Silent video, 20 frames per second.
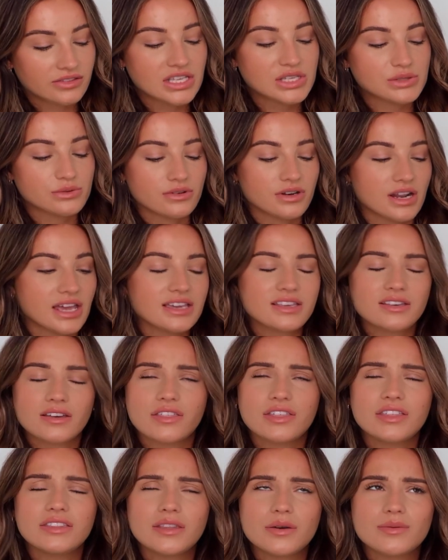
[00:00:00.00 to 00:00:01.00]
These were like, I
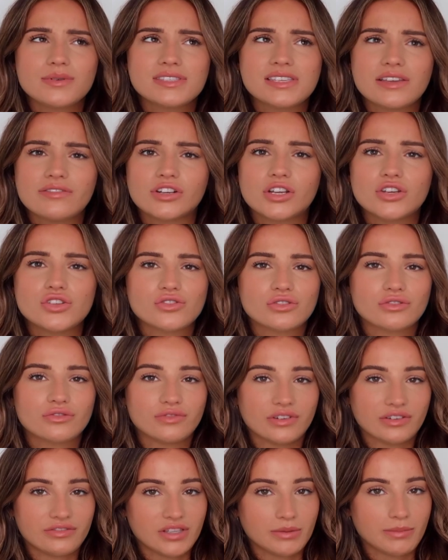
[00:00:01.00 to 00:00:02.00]
think they were
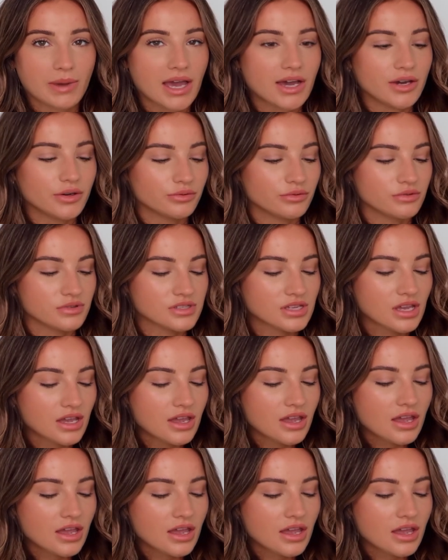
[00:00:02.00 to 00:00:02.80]
£750,